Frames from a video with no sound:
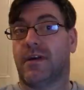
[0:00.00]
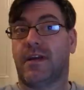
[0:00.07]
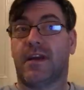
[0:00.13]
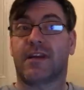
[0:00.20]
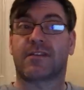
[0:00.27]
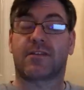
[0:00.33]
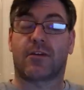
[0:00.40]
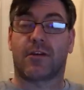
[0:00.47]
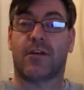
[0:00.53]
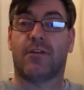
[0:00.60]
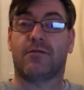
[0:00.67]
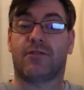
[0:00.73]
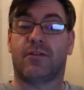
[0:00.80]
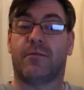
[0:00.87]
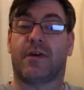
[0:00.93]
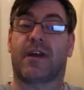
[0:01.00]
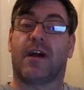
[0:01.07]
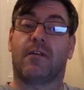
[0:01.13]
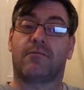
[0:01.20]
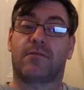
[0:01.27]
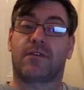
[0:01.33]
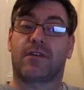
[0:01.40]
He hasn't got a YouTube
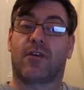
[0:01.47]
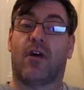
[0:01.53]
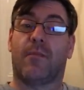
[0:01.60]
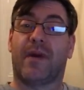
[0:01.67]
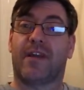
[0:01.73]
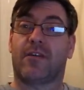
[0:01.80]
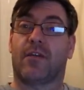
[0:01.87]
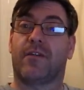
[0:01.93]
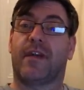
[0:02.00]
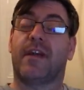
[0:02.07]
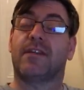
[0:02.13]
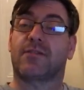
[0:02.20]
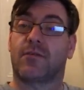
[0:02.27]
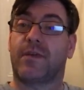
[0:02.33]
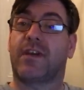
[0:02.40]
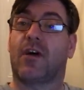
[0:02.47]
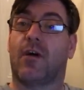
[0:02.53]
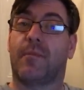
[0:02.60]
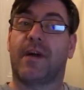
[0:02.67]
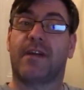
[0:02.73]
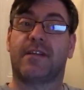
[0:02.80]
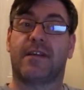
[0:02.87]
account to comment on this, so he
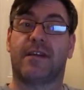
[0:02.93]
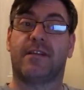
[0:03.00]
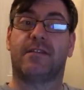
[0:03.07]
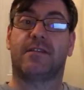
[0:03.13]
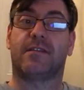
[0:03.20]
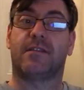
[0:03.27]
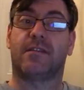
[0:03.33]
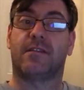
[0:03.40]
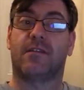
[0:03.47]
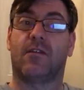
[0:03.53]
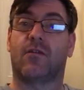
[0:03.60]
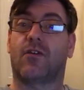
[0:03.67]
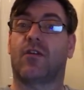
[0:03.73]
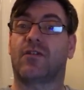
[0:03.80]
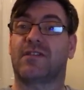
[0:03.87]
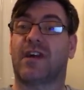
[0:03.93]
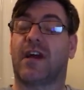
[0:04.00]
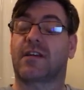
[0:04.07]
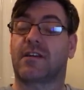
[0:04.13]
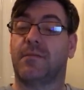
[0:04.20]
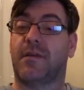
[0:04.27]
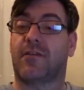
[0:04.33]
commented or
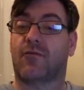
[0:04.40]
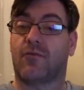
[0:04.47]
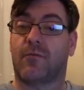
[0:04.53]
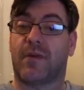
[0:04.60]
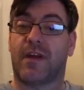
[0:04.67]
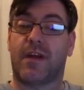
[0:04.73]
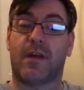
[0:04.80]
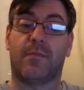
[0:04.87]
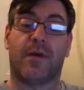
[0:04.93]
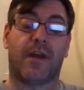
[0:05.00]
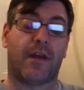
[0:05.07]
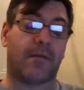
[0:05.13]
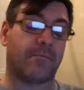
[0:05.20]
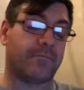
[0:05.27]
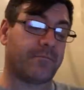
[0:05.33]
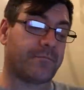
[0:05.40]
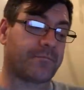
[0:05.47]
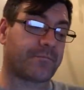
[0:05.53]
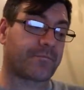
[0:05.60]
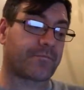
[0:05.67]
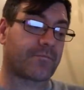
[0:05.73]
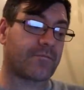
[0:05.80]
contacted me through my eBay,
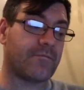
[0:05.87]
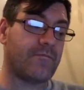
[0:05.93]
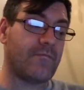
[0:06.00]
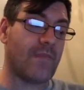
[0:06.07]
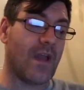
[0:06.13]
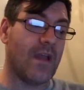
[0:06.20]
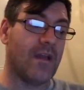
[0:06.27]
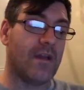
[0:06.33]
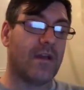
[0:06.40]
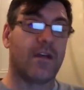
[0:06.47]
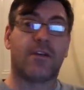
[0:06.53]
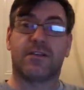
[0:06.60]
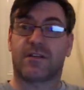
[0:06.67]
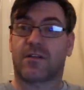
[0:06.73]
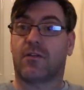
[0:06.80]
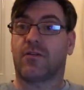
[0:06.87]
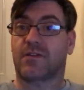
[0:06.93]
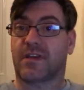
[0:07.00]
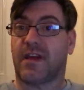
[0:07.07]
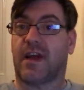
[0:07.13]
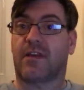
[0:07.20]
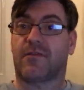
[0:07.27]
because of
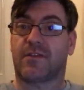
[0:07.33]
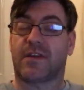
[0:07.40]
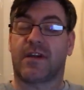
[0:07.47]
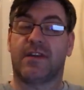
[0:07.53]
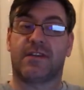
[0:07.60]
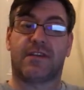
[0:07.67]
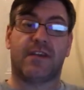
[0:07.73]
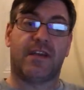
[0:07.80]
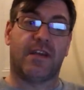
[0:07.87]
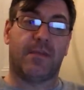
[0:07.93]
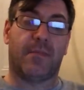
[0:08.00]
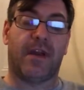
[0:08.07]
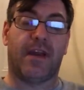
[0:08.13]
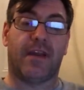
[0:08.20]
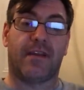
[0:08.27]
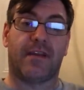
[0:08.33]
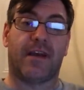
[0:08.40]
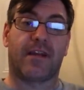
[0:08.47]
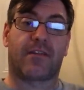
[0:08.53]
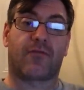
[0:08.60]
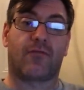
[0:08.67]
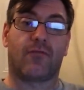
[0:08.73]
course I advertised the eBay in
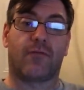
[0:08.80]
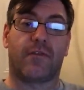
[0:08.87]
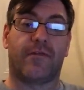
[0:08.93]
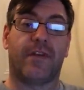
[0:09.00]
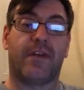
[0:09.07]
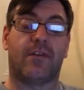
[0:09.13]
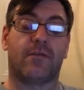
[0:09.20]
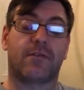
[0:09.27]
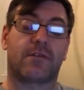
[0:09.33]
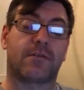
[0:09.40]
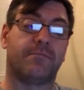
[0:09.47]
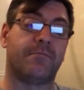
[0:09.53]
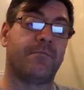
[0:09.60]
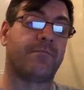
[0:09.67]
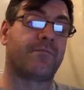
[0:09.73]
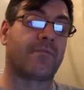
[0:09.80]
that through the videos.